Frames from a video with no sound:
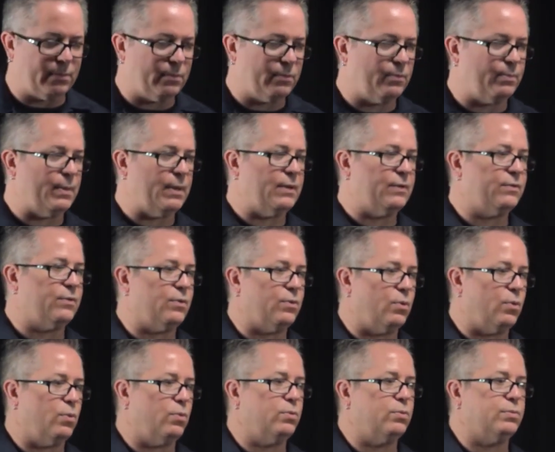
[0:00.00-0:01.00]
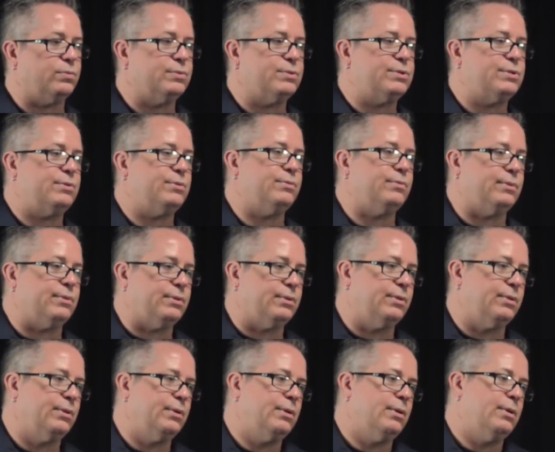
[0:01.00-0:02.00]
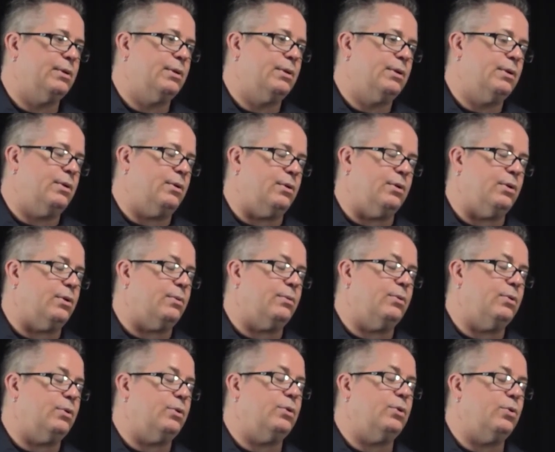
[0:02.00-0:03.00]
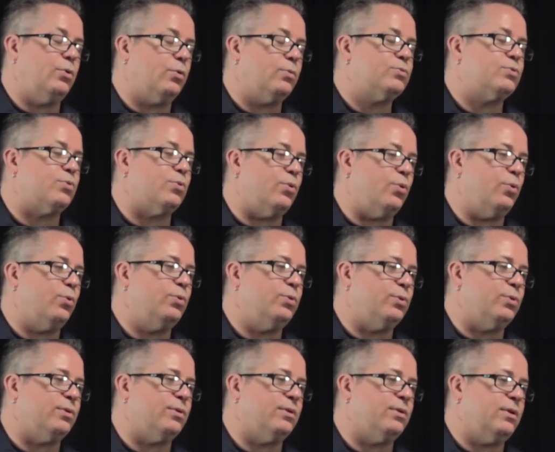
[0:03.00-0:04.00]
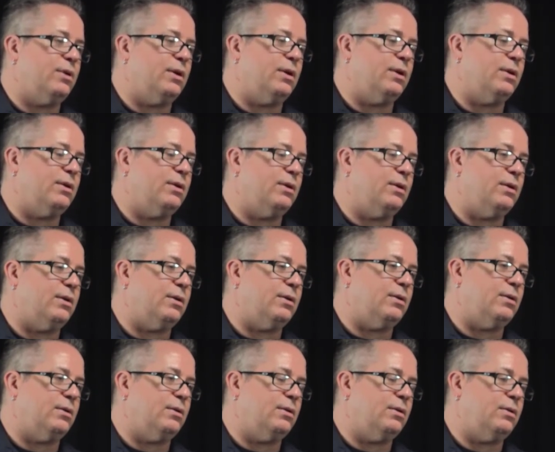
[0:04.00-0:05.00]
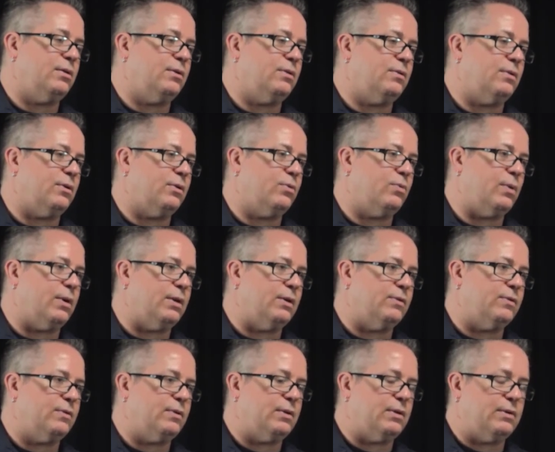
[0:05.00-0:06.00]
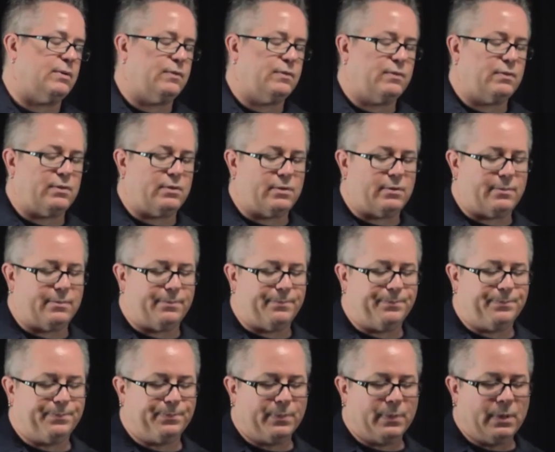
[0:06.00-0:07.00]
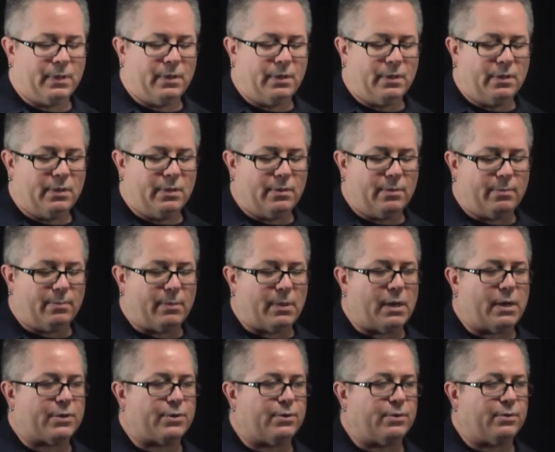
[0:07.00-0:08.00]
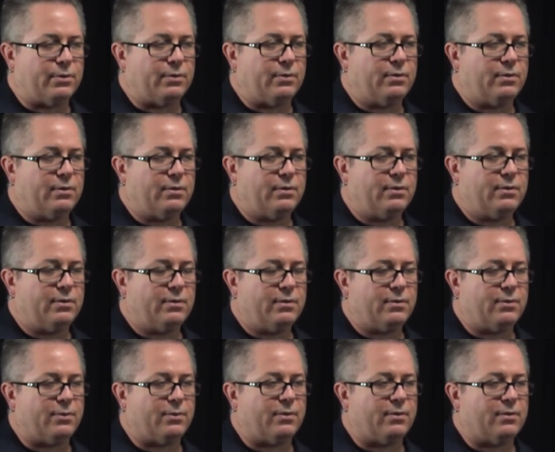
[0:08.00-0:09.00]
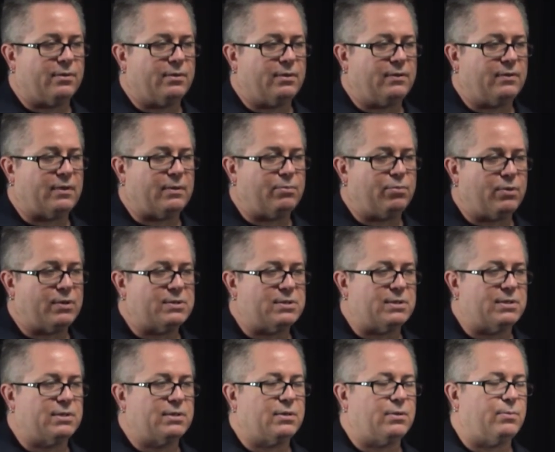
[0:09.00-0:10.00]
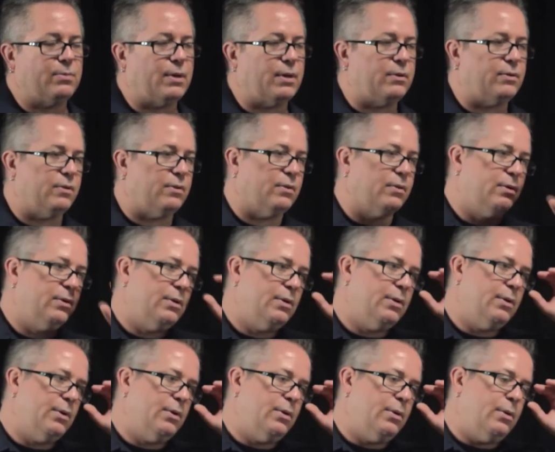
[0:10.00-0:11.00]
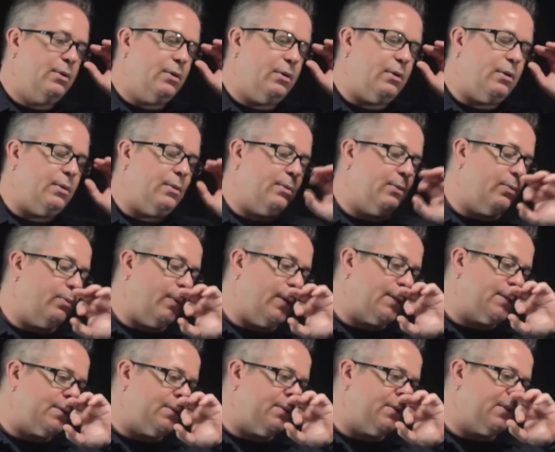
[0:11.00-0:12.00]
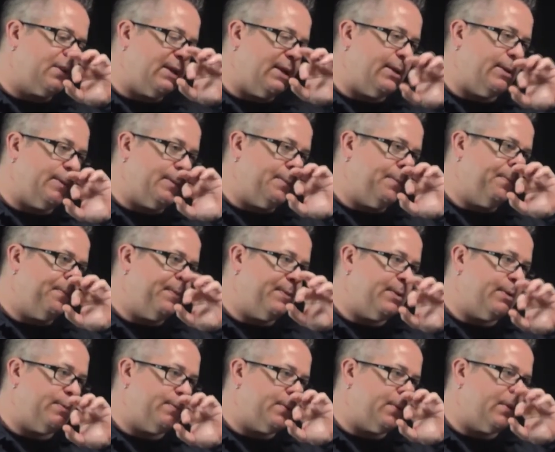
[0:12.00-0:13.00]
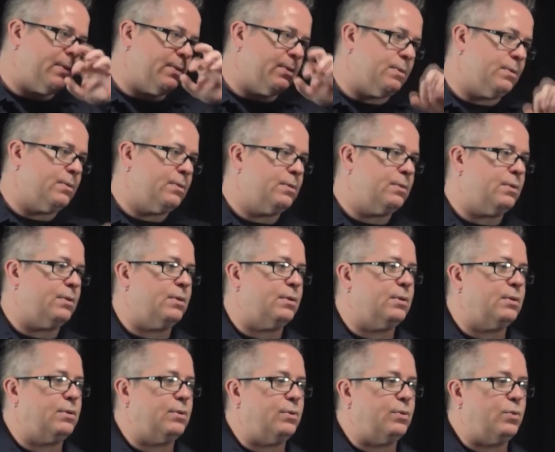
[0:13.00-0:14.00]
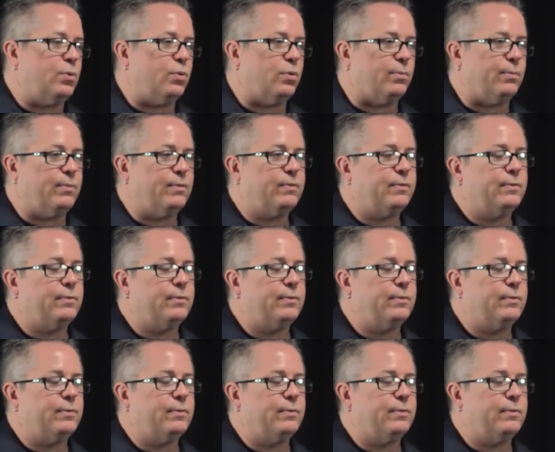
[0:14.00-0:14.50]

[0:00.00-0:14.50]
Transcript: based on older children. The norms were older, and it's not quite as modern, or at least at present, compared to the Wechsler scale in terms of their norms.